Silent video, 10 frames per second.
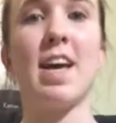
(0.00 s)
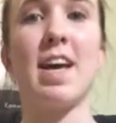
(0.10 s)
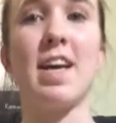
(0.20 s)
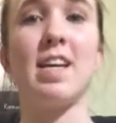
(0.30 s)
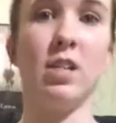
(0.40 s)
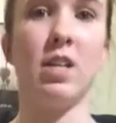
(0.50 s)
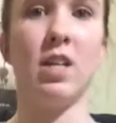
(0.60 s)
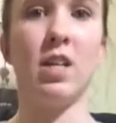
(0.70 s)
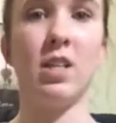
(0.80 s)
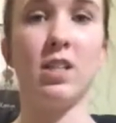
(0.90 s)
and
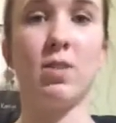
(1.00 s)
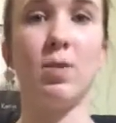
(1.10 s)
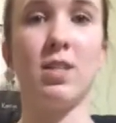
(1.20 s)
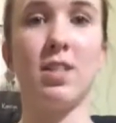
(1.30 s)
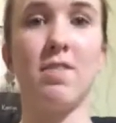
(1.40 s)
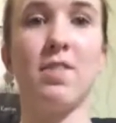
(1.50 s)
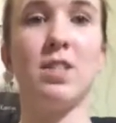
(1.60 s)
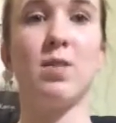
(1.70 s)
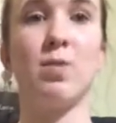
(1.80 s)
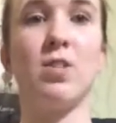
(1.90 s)
so he's
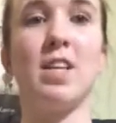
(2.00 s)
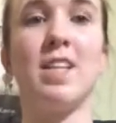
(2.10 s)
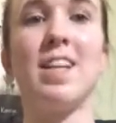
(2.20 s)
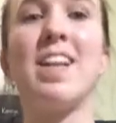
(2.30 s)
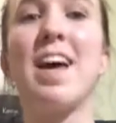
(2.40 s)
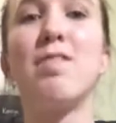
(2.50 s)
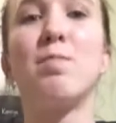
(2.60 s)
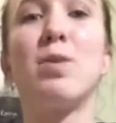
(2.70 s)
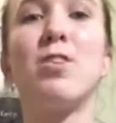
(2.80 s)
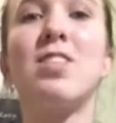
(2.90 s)
invincible, and then they have a
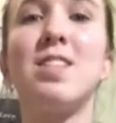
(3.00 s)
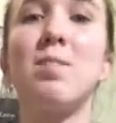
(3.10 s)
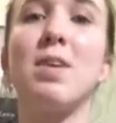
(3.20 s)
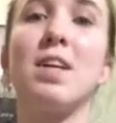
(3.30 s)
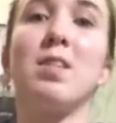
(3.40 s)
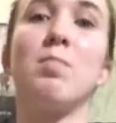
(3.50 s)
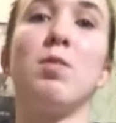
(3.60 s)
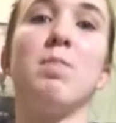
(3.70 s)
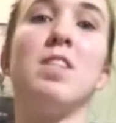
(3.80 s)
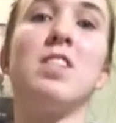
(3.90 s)
Percy Beth
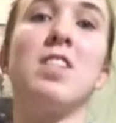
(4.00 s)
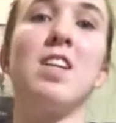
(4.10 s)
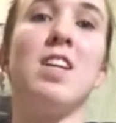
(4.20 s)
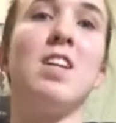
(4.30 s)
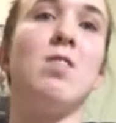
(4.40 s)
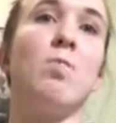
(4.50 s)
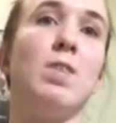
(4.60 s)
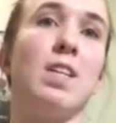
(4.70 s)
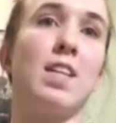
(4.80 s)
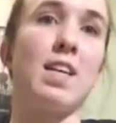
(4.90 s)
moment
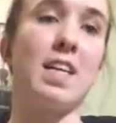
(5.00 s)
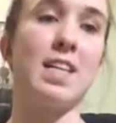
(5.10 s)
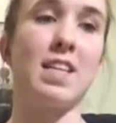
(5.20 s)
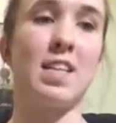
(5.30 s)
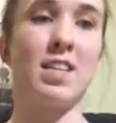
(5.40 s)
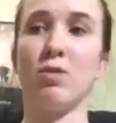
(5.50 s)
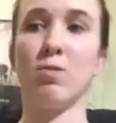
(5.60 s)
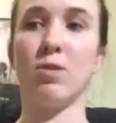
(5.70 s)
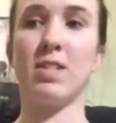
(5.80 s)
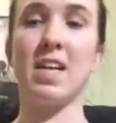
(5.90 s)
when he, like,
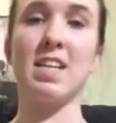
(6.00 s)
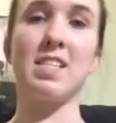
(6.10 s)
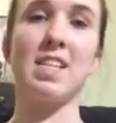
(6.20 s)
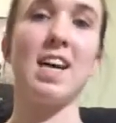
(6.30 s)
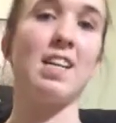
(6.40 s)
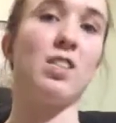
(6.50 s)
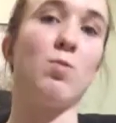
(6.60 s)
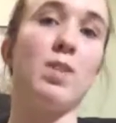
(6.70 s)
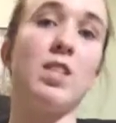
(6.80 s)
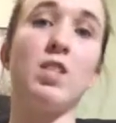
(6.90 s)
to stay
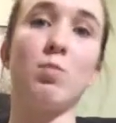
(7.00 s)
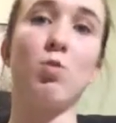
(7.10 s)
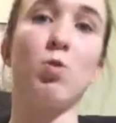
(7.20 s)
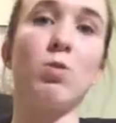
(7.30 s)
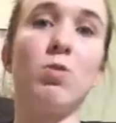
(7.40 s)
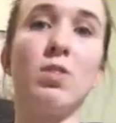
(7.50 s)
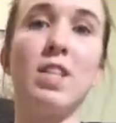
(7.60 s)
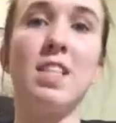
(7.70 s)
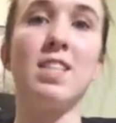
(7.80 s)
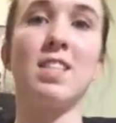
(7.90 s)
intact with his
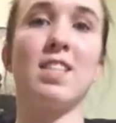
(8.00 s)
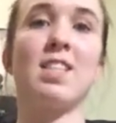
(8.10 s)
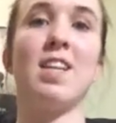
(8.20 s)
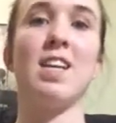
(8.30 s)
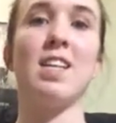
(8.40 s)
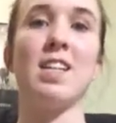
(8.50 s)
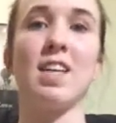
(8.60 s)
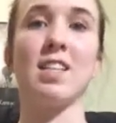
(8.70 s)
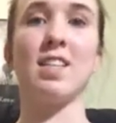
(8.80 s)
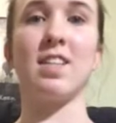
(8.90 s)
mortalness,
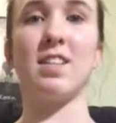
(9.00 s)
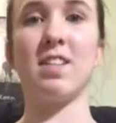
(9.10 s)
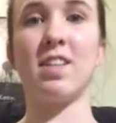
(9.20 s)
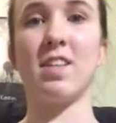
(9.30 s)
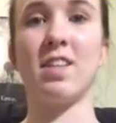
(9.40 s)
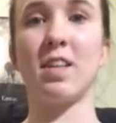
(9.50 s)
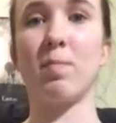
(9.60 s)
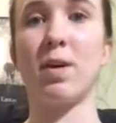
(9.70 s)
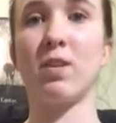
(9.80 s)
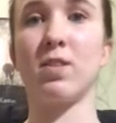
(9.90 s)
he has to think
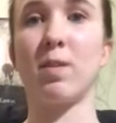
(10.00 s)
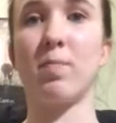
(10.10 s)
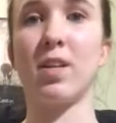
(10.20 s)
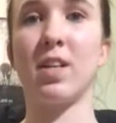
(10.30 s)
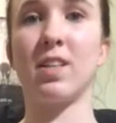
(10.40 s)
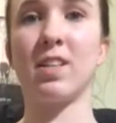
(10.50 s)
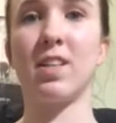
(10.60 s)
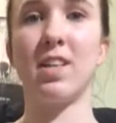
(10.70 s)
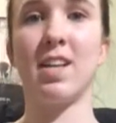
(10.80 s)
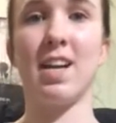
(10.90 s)
about something,
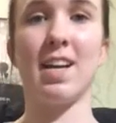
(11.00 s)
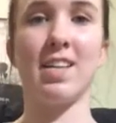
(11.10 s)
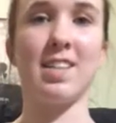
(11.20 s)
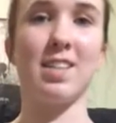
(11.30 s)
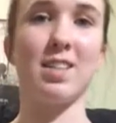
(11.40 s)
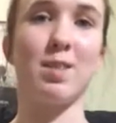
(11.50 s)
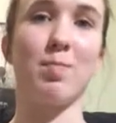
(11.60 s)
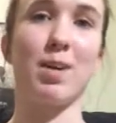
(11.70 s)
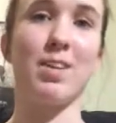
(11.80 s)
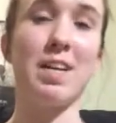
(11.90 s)
and he thinks
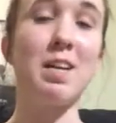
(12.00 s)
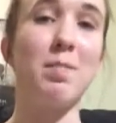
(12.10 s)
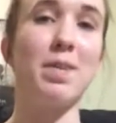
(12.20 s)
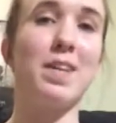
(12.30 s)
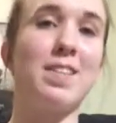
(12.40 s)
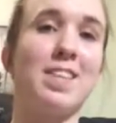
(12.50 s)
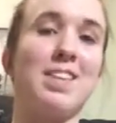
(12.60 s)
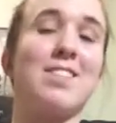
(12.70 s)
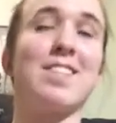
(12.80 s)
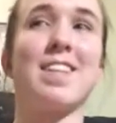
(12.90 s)
about Annabeth, and I
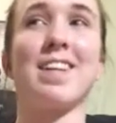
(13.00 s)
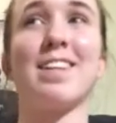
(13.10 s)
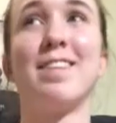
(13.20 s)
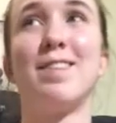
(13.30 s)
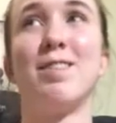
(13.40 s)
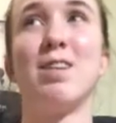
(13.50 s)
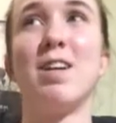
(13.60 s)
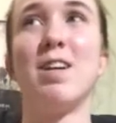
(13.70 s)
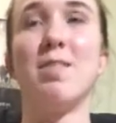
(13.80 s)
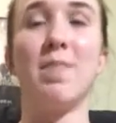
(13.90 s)
was like, oh,
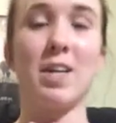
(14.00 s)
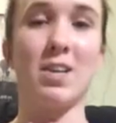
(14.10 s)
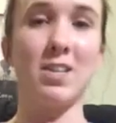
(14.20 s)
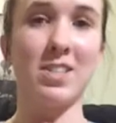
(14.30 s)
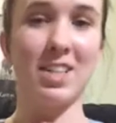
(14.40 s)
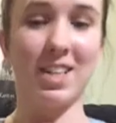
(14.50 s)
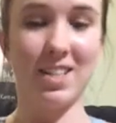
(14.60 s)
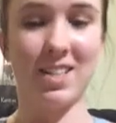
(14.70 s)
my heart.